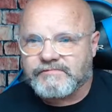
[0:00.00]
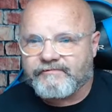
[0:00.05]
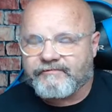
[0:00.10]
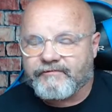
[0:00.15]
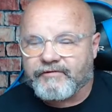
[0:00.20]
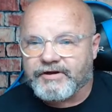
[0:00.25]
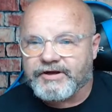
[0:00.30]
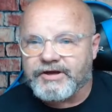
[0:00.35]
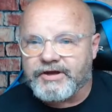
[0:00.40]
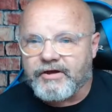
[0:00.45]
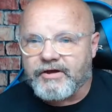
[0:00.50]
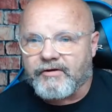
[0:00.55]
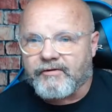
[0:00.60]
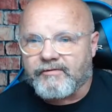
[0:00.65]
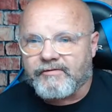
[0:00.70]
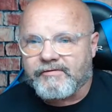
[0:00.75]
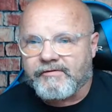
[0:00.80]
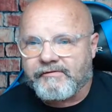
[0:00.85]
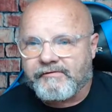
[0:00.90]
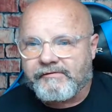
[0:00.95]
for you.
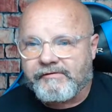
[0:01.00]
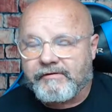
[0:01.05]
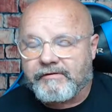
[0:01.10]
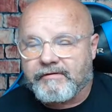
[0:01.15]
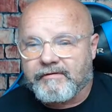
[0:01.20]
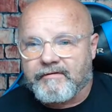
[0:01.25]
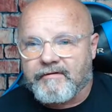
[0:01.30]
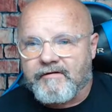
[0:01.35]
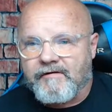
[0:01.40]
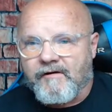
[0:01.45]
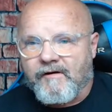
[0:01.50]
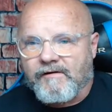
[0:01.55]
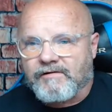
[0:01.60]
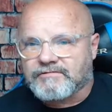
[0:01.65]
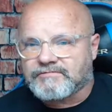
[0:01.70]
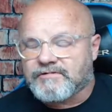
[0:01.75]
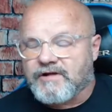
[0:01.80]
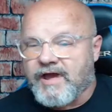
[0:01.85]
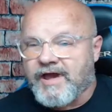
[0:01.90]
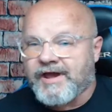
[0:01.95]

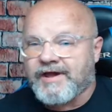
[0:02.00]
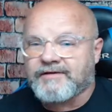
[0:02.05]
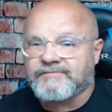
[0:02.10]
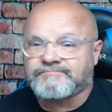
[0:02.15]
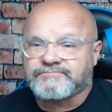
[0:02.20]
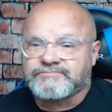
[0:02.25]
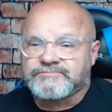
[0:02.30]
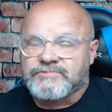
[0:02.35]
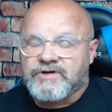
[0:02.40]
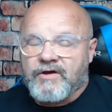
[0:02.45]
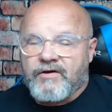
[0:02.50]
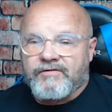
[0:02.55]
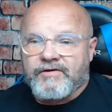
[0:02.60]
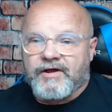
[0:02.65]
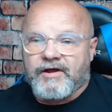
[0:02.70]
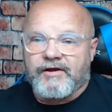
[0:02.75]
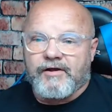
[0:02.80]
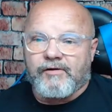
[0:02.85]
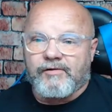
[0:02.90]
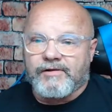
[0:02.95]
And
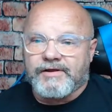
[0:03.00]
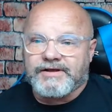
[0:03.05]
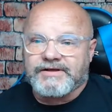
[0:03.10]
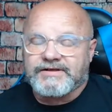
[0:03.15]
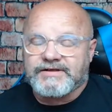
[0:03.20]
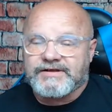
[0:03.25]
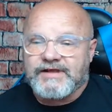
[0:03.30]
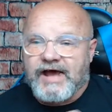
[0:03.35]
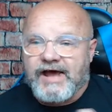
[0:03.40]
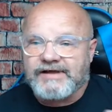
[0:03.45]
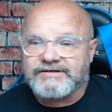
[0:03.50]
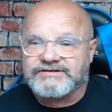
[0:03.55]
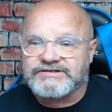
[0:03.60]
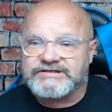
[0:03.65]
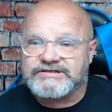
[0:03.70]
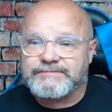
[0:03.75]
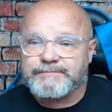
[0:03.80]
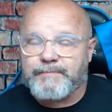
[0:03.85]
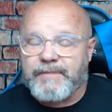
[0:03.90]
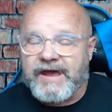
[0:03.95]
not only did I
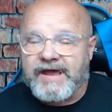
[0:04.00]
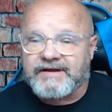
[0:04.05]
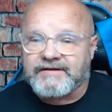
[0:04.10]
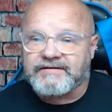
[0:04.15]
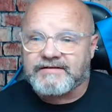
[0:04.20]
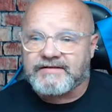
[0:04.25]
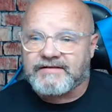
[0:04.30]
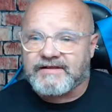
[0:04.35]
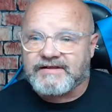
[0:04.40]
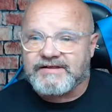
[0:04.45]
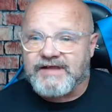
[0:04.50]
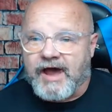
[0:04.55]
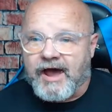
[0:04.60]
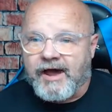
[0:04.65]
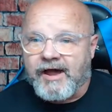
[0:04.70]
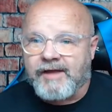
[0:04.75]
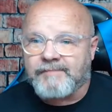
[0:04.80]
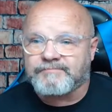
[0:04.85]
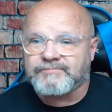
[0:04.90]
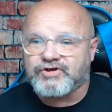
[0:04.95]
spend the
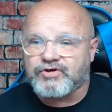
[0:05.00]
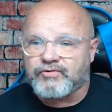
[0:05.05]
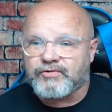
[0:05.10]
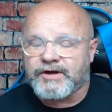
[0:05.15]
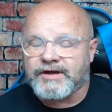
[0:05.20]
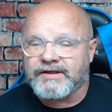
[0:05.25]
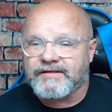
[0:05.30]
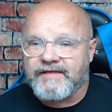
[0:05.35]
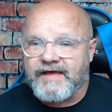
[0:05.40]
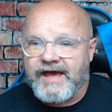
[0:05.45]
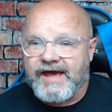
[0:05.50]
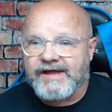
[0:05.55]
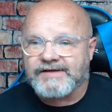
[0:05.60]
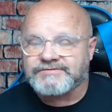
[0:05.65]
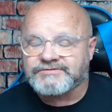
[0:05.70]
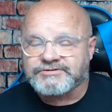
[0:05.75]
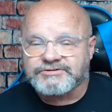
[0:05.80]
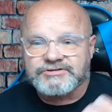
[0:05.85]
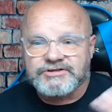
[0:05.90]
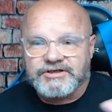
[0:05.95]
time doing
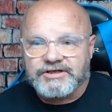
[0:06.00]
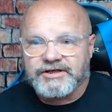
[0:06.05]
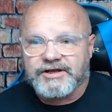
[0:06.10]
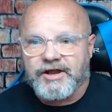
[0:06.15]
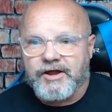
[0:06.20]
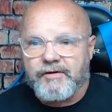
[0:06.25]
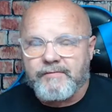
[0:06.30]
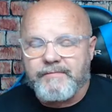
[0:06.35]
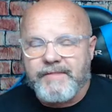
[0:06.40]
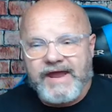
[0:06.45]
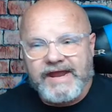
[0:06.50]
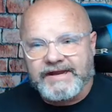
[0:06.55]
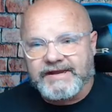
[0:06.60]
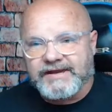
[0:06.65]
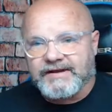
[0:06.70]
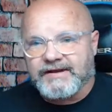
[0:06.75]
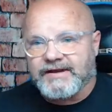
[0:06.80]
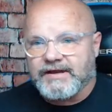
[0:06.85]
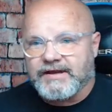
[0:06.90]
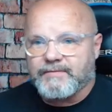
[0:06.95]
that,
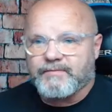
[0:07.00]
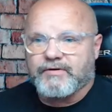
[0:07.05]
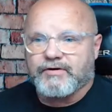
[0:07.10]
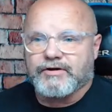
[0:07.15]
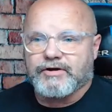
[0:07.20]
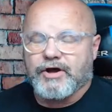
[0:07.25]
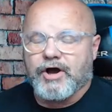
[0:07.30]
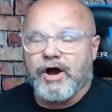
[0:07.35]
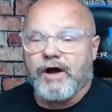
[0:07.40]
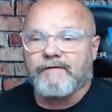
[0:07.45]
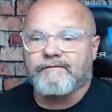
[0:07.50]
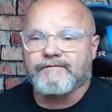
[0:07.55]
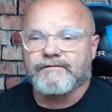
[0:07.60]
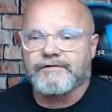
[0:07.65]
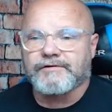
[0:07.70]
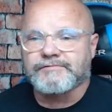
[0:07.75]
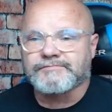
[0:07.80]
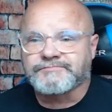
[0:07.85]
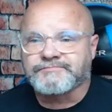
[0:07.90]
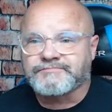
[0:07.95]
making the ebook
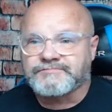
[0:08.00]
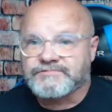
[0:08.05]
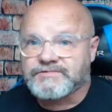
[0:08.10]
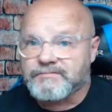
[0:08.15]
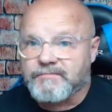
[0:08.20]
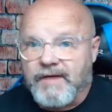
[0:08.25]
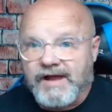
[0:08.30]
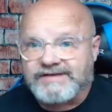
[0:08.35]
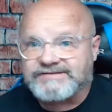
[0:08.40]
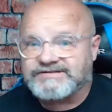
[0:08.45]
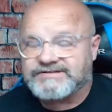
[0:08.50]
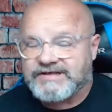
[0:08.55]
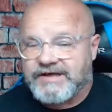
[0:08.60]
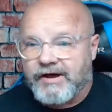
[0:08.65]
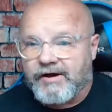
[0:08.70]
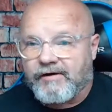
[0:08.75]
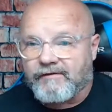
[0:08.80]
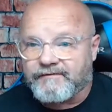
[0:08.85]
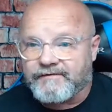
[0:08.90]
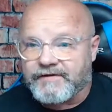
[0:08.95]
cover
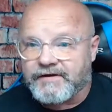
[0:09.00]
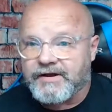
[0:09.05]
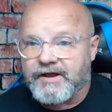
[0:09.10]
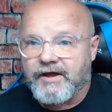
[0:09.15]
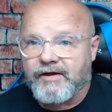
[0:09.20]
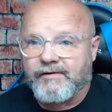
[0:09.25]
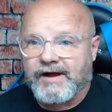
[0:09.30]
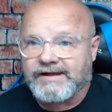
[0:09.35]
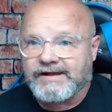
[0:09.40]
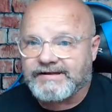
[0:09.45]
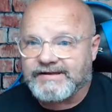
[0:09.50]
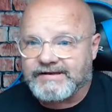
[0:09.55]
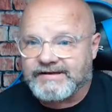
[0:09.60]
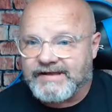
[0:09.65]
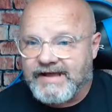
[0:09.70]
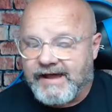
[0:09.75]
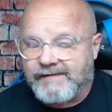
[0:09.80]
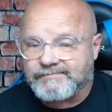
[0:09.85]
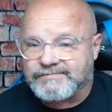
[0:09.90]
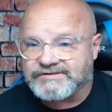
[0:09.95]
myself, I
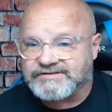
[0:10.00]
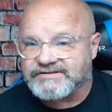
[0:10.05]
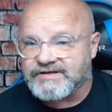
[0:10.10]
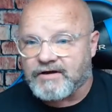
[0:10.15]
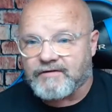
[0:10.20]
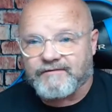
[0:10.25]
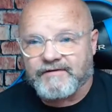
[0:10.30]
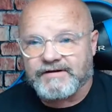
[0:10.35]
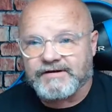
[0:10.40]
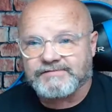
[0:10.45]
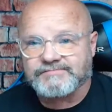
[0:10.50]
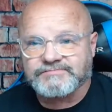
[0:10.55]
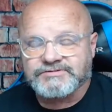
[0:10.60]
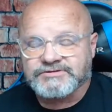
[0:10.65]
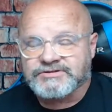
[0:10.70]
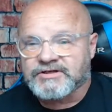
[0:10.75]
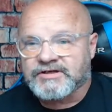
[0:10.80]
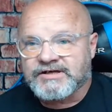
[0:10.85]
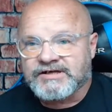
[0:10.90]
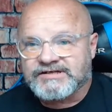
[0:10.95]
did that myself. I
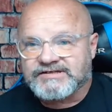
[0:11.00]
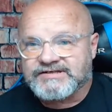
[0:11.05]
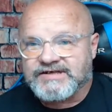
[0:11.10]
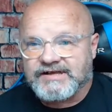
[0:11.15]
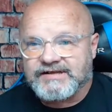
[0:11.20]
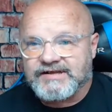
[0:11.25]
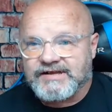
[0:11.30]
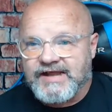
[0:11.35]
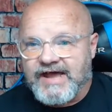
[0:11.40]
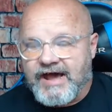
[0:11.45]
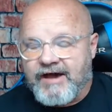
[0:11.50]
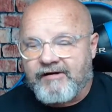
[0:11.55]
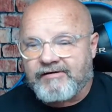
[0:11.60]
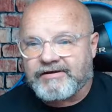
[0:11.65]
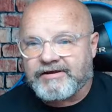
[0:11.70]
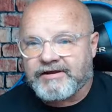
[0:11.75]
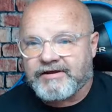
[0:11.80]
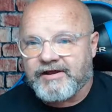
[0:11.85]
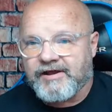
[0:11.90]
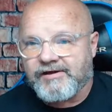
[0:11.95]
didn't send it
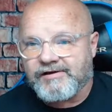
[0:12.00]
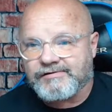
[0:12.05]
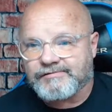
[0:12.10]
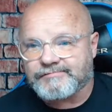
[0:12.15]
out, we